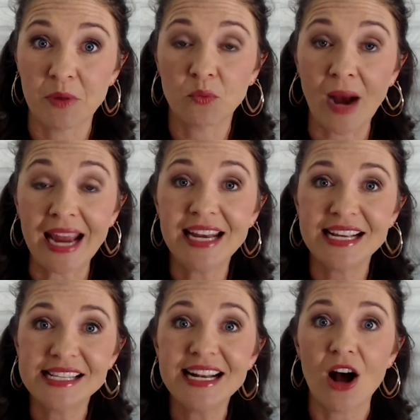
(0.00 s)
right?
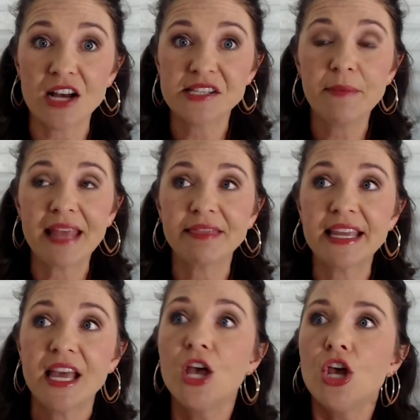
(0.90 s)
Isn't it awesome? And like,
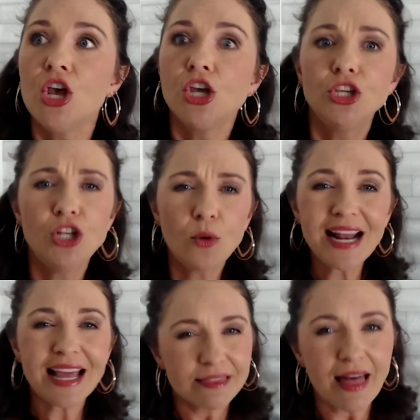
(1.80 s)
you know what
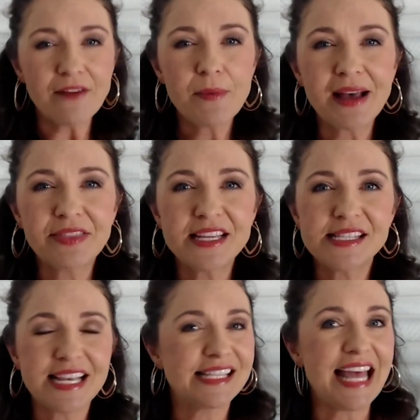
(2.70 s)
I love about this
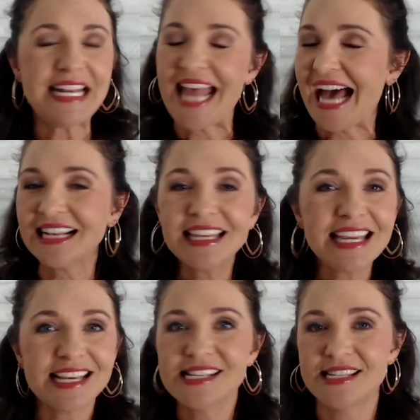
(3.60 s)
is that Natalie
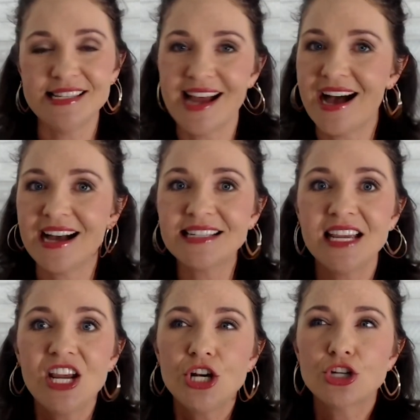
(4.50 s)
is not
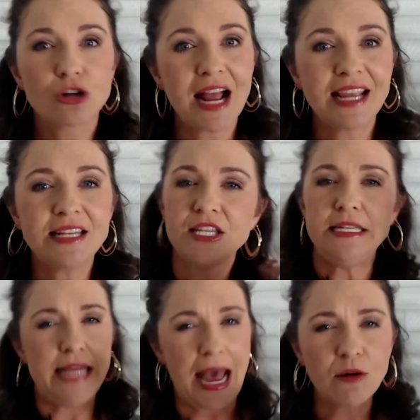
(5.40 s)
trying to
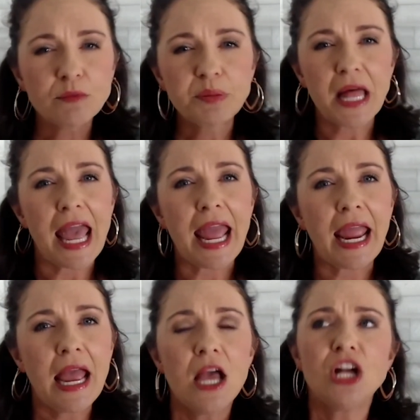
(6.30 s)

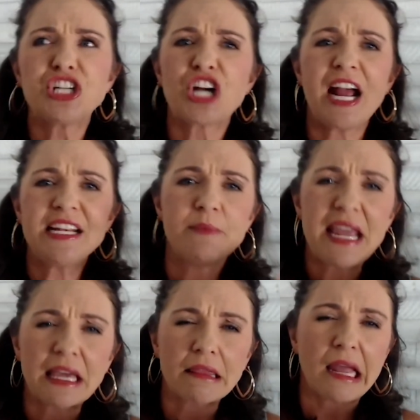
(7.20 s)
downplay, trying to make
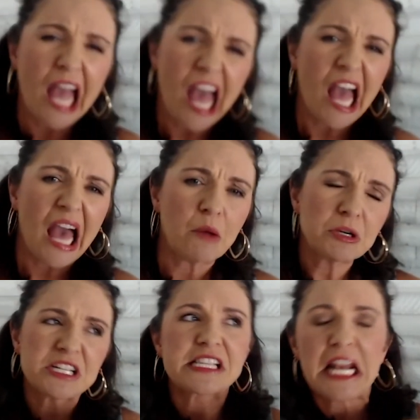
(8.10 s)
it like, ah, we're
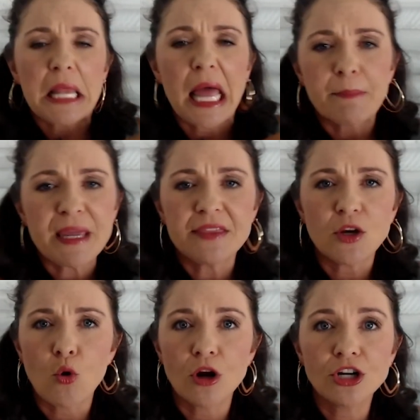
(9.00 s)
just gonna like be in the
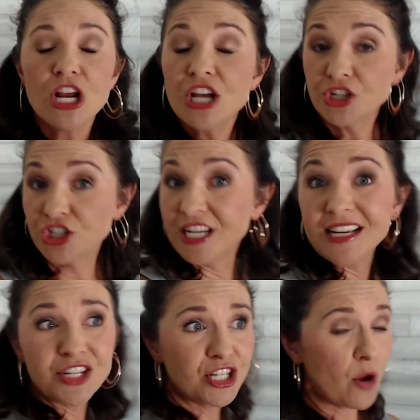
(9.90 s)
corner. She is
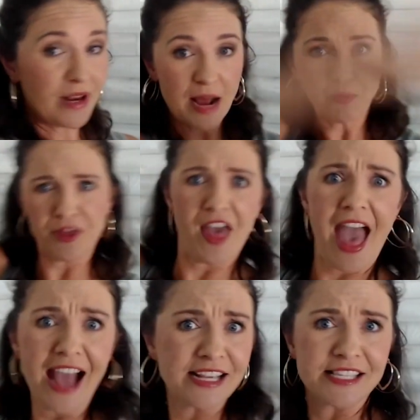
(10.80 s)
showing up with
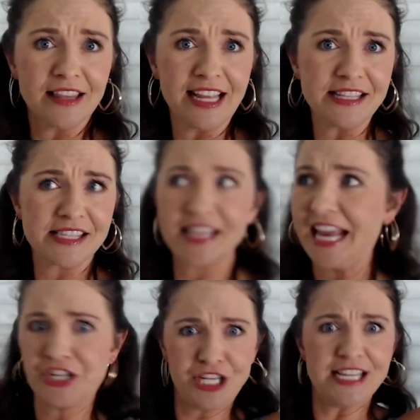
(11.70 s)
excellence. Like,
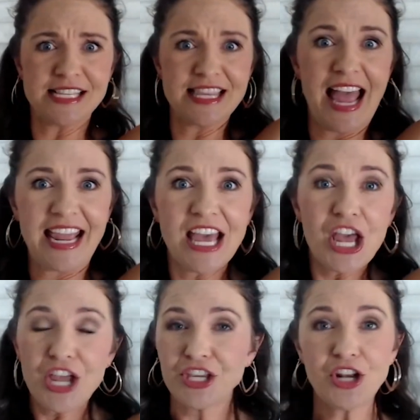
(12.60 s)
she is like,
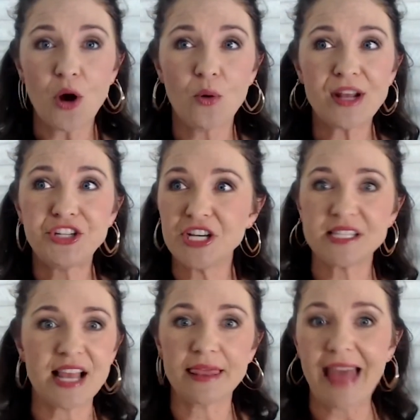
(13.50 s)
you know, just
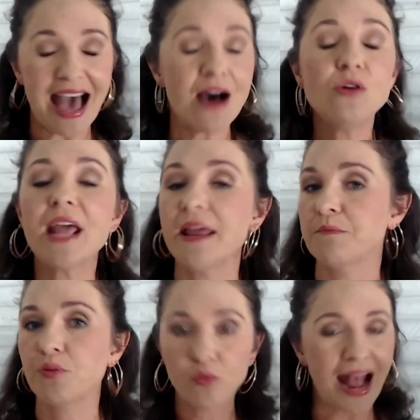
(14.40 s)
loud and
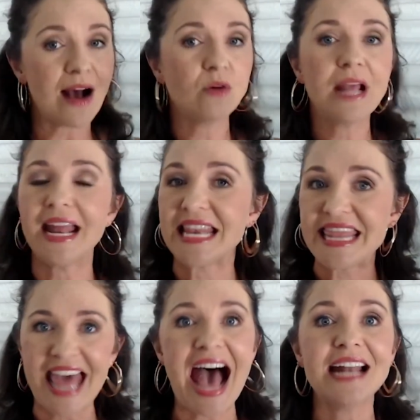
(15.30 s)
proud. And
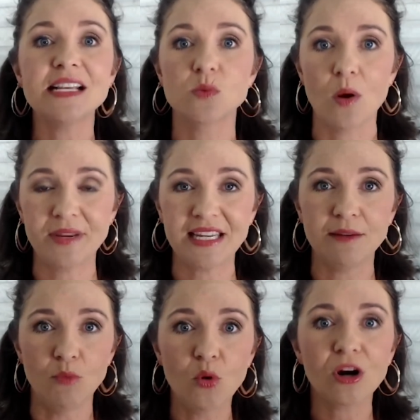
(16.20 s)
that is what we need
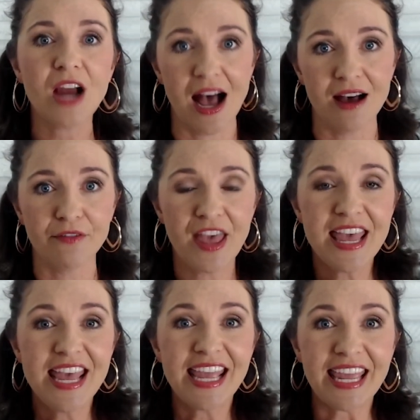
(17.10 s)
more of
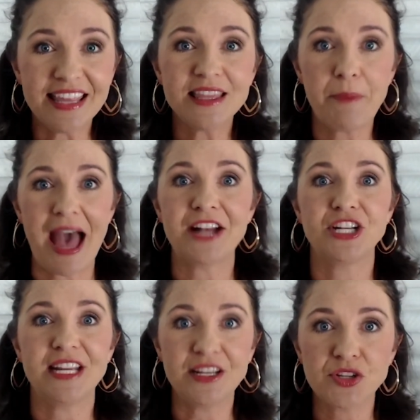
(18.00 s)
in the pageant
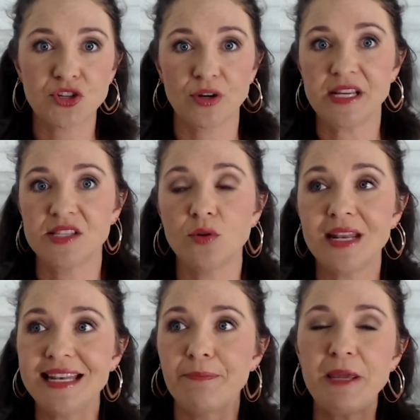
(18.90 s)
industry. So
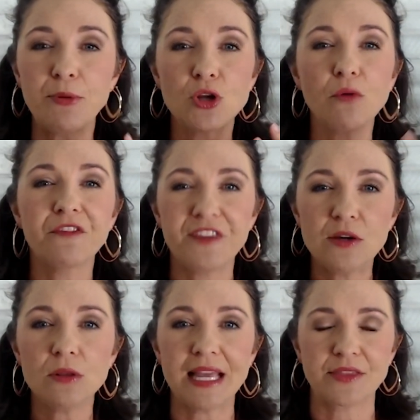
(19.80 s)
people don't
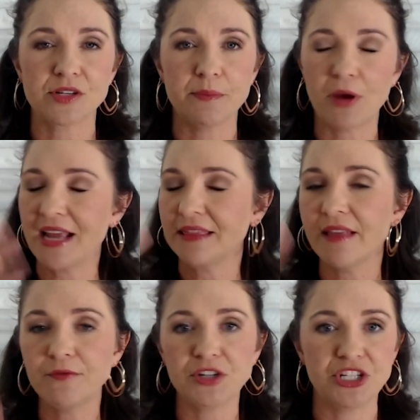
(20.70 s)
feel like they're, I love
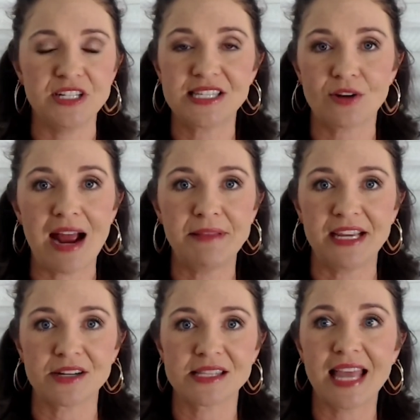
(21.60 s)
what she described there
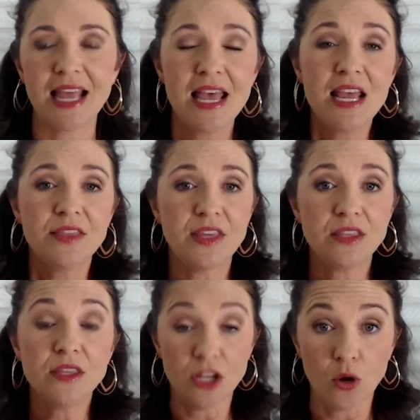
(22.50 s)
is like the,
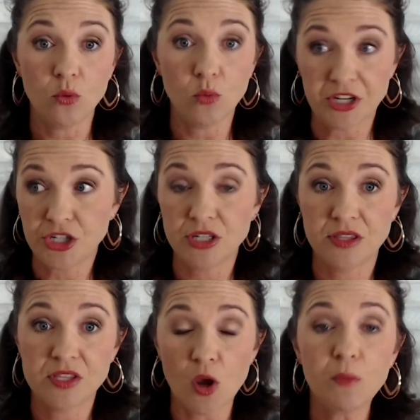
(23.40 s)
you know, which
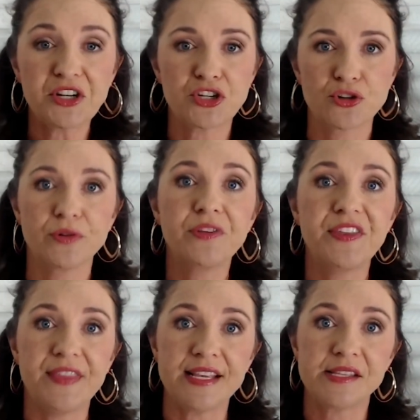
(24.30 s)
so much truth in
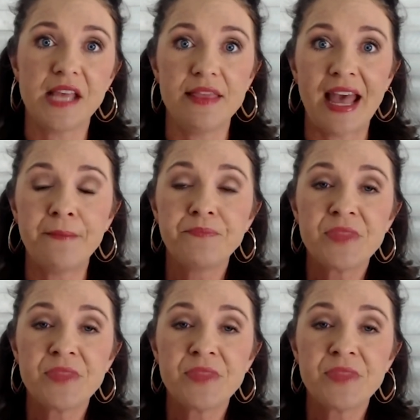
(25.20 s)
this and that